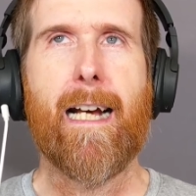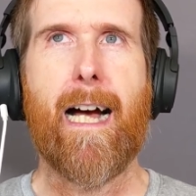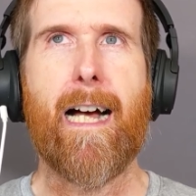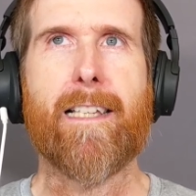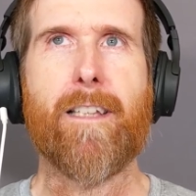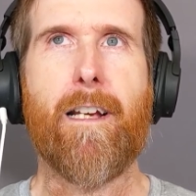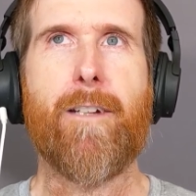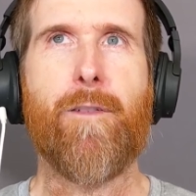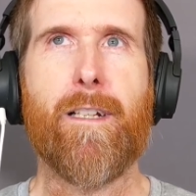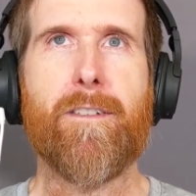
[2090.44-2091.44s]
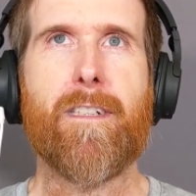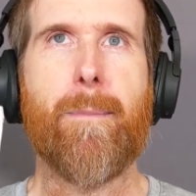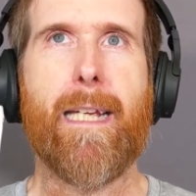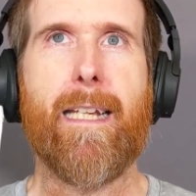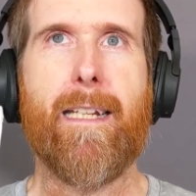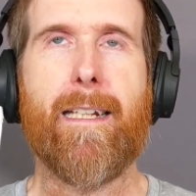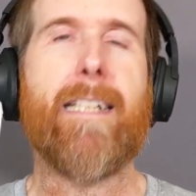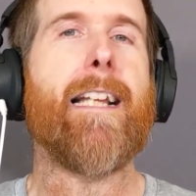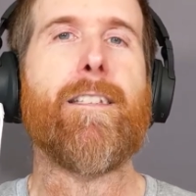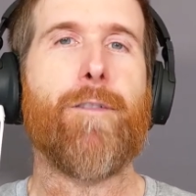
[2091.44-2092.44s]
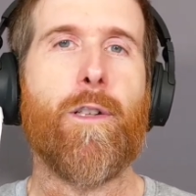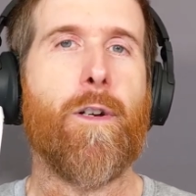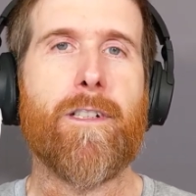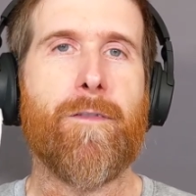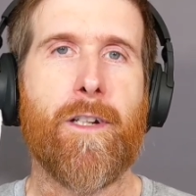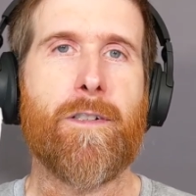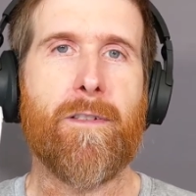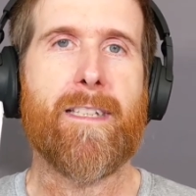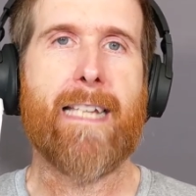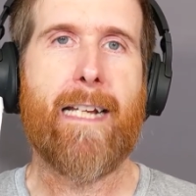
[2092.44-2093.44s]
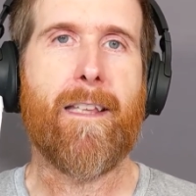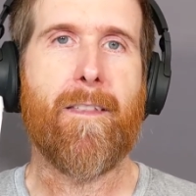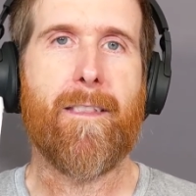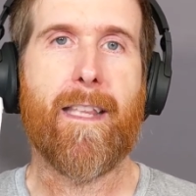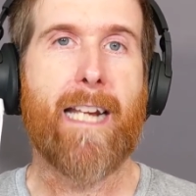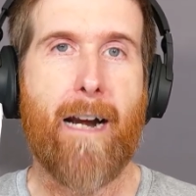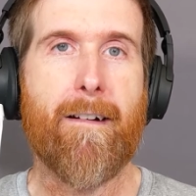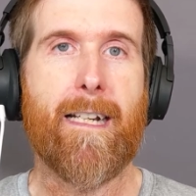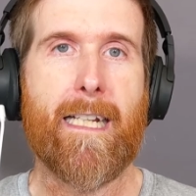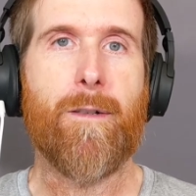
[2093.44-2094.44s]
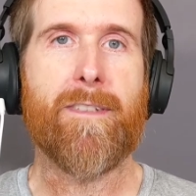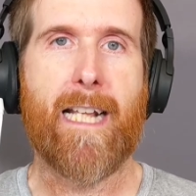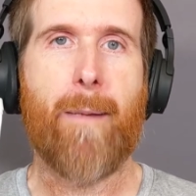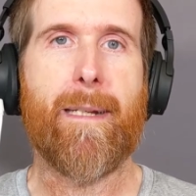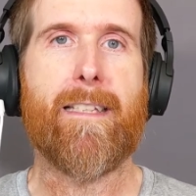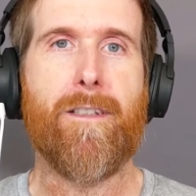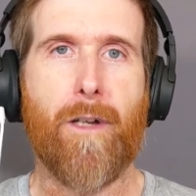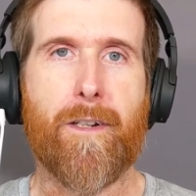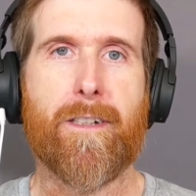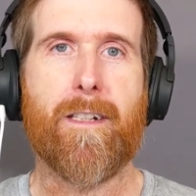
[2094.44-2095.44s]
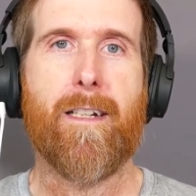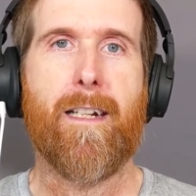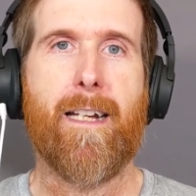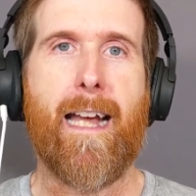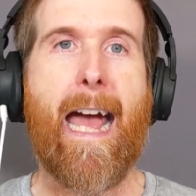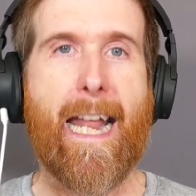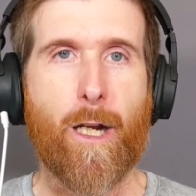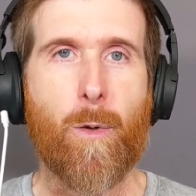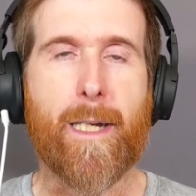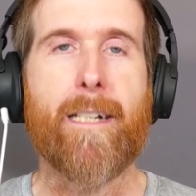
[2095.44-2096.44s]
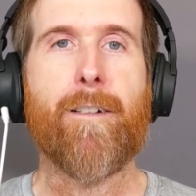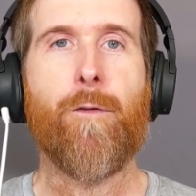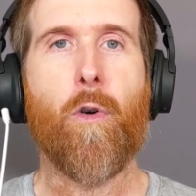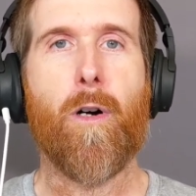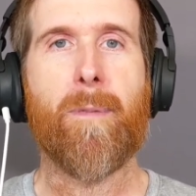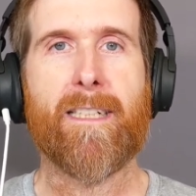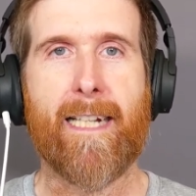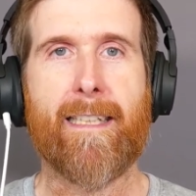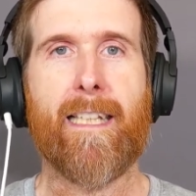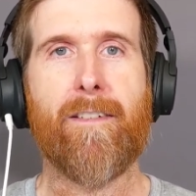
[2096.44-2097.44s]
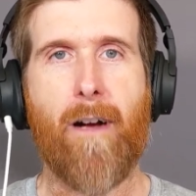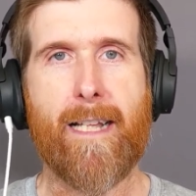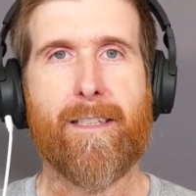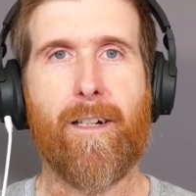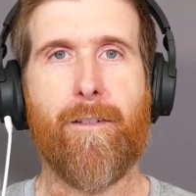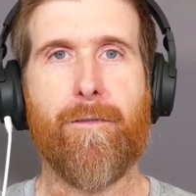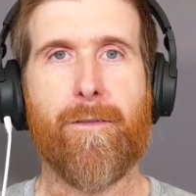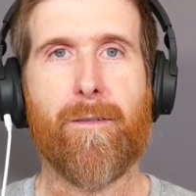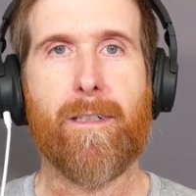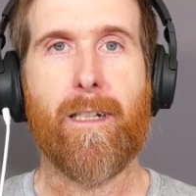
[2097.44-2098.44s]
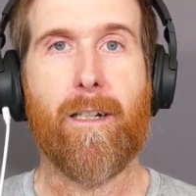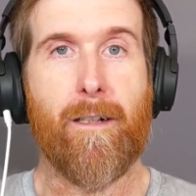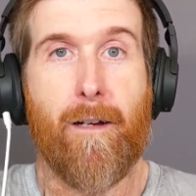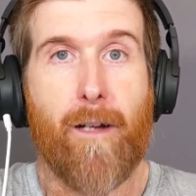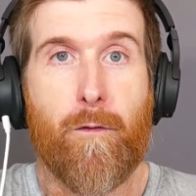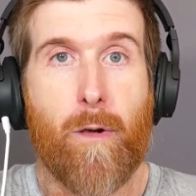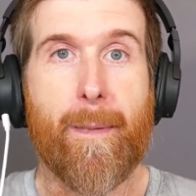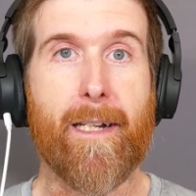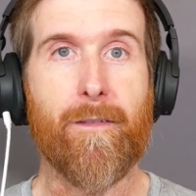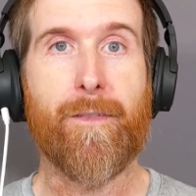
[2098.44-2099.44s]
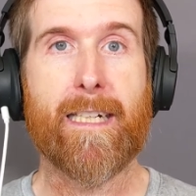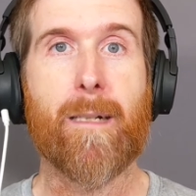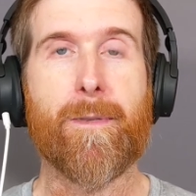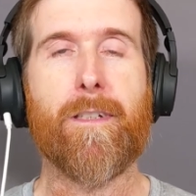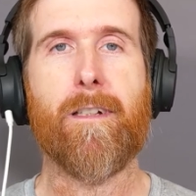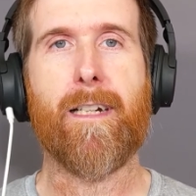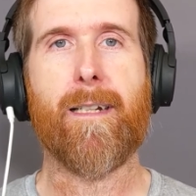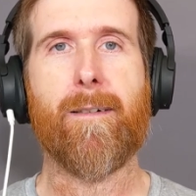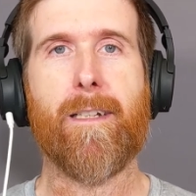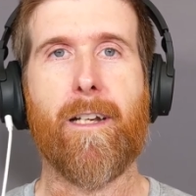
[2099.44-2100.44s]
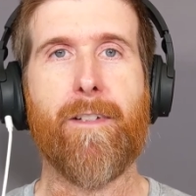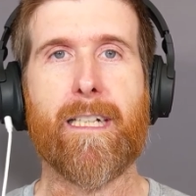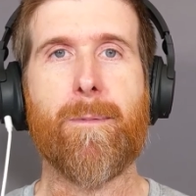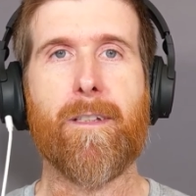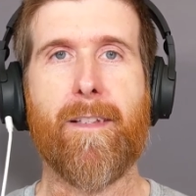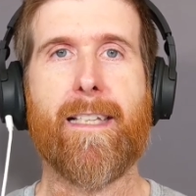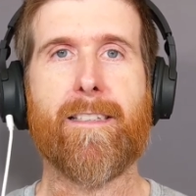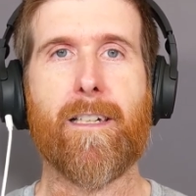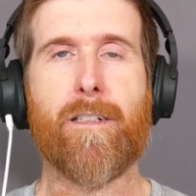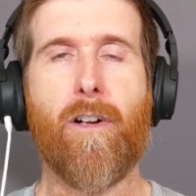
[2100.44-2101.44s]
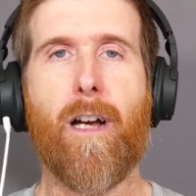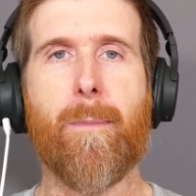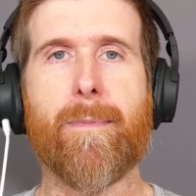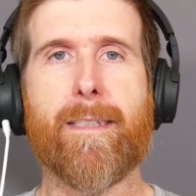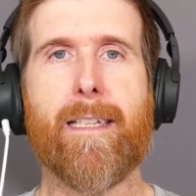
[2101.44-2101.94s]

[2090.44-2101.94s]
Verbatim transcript: Uh, so it feels to me, it doesn't feel controversial to say that the current legal setup is not adequate for protecting the rights of, of women or victims who are, you know, victims of these sort of crimes.